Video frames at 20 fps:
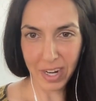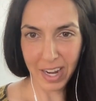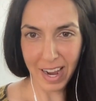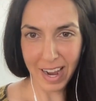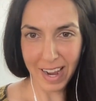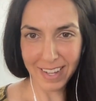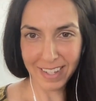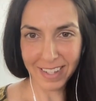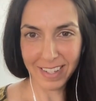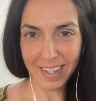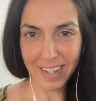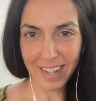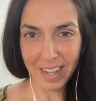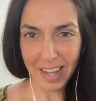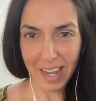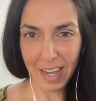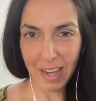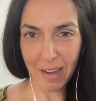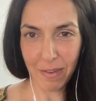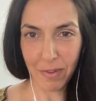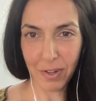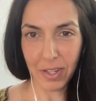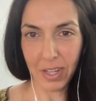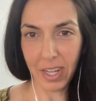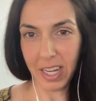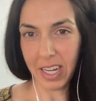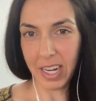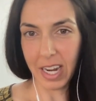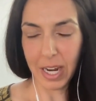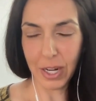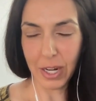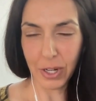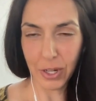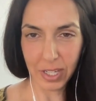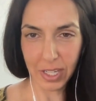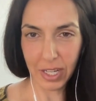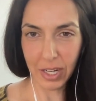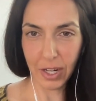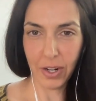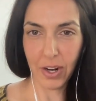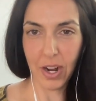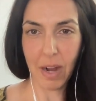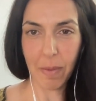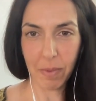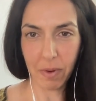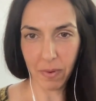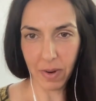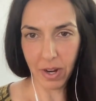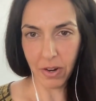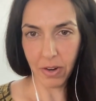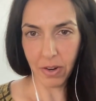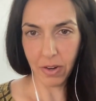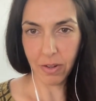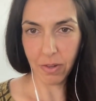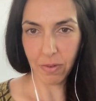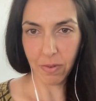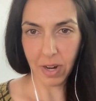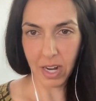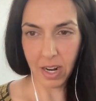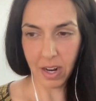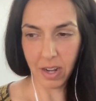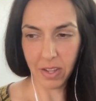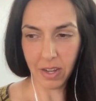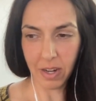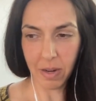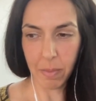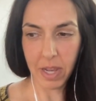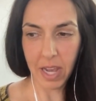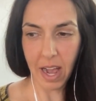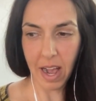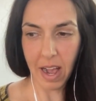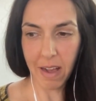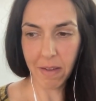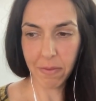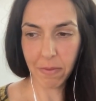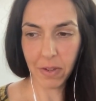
has that they give to like an agency or copywriter who's writing on their behalf.